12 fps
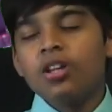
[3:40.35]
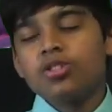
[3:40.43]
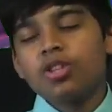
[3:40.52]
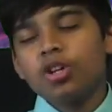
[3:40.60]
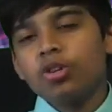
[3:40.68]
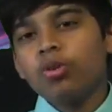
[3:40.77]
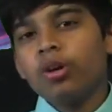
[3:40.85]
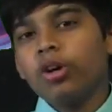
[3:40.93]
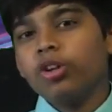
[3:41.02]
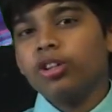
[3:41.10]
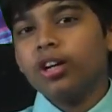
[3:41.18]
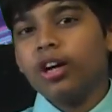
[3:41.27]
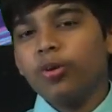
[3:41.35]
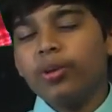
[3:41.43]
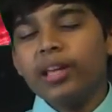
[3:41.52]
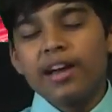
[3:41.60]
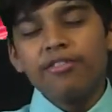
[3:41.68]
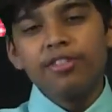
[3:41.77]
So, uh,
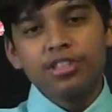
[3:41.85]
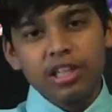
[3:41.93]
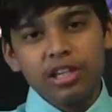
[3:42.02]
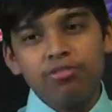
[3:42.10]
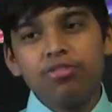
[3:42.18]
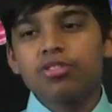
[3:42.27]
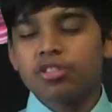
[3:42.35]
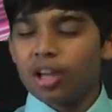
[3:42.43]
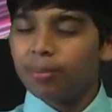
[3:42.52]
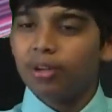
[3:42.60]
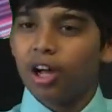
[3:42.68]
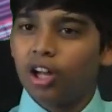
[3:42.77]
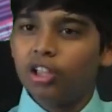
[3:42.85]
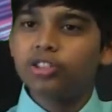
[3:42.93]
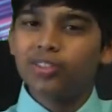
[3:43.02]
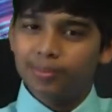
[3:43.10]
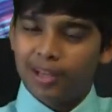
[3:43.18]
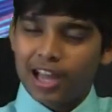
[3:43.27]
we have received some knowledge
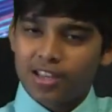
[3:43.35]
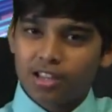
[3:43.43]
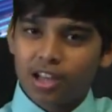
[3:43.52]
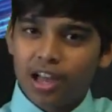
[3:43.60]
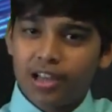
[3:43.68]
from NASA